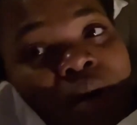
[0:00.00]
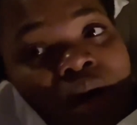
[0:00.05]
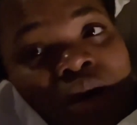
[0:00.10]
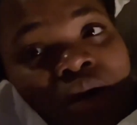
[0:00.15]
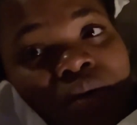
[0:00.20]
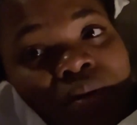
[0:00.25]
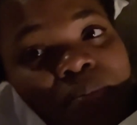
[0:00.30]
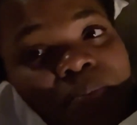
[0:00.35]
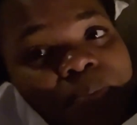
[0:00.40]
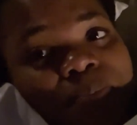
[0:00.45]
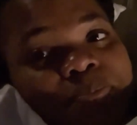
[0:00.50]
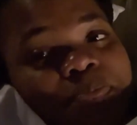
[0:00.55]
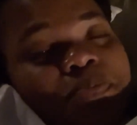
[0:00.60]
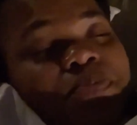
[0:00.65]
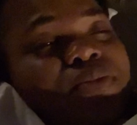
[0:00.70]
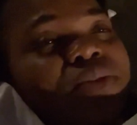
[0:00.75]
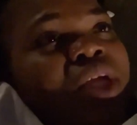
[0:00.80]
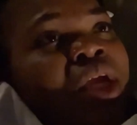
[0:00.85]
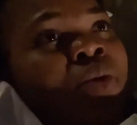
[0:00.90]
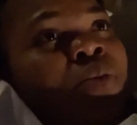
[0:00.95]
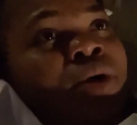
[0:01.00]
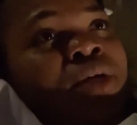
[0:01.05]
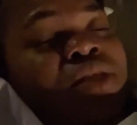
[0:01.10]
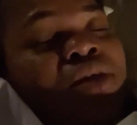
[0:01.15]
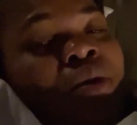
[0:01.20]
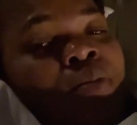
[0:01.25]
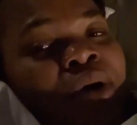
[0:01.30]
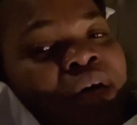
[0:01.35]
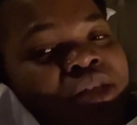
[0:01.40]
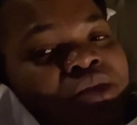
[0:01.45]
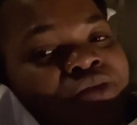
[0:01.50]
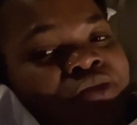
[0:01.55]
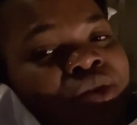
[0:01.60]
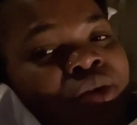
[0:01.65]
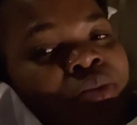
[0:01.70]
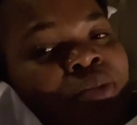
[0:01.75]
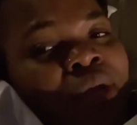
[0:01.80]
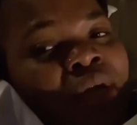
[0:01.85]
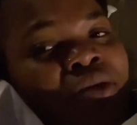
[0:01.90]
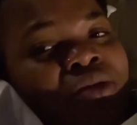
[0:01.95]
home. He was go buy some
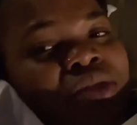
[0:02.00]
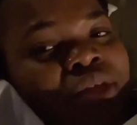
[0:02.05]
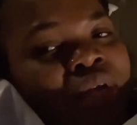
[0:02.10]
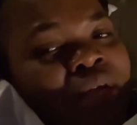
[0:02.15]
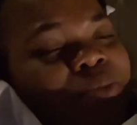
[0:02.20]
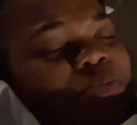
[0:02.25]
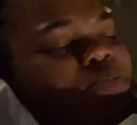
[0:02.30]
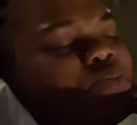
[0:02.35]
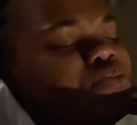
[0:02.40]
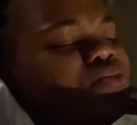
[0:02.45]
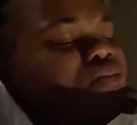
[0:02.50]
food, but I was like,